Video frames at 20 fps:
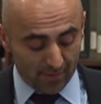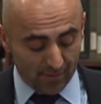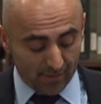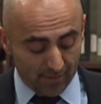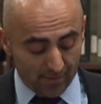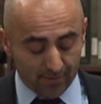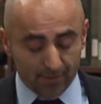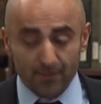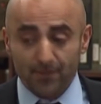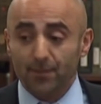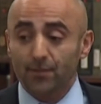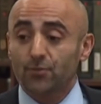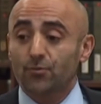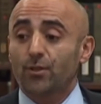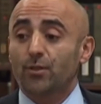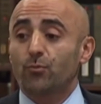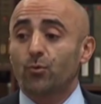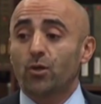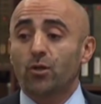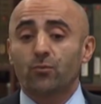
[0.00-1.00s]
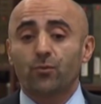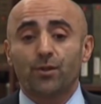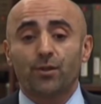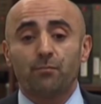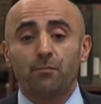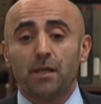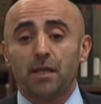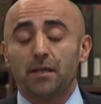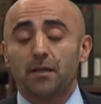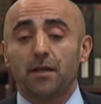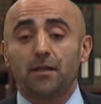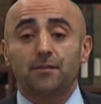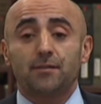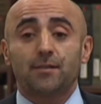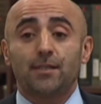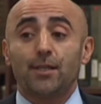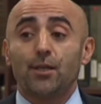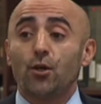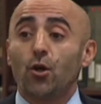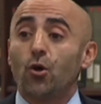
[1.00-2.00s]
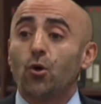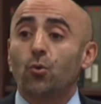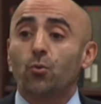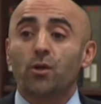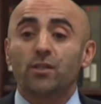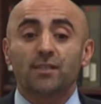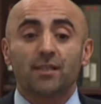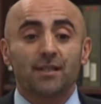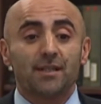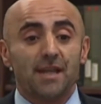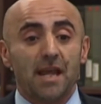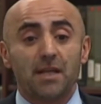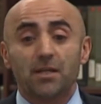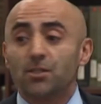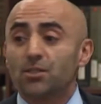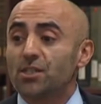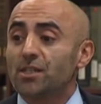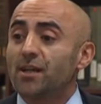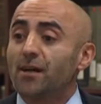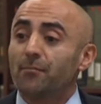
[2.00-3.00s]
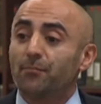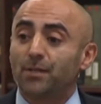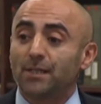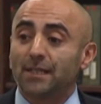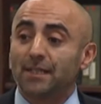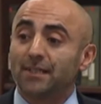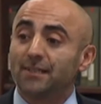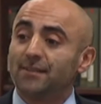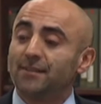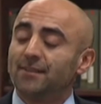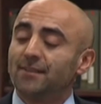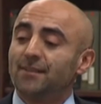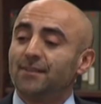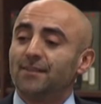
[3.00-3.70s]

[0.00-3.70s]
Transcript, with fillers: assistants who had worked with me, a C E O who works at an energy company.